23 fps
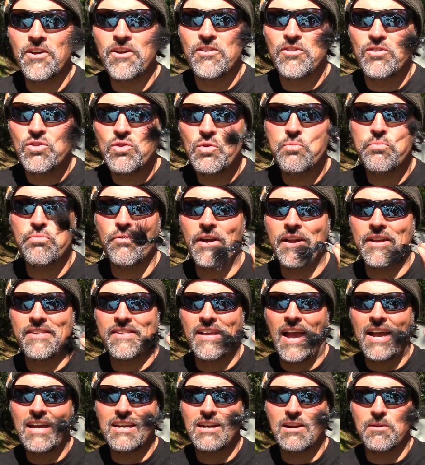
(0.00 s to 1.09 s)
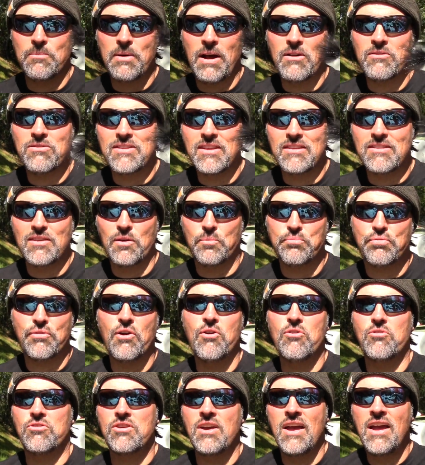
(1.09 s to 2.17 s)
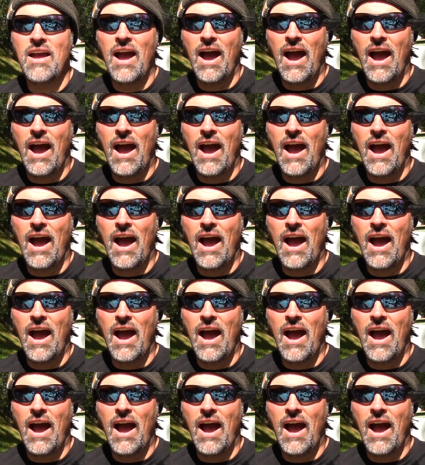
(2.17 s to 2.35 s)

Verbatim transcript: super excited about this approach.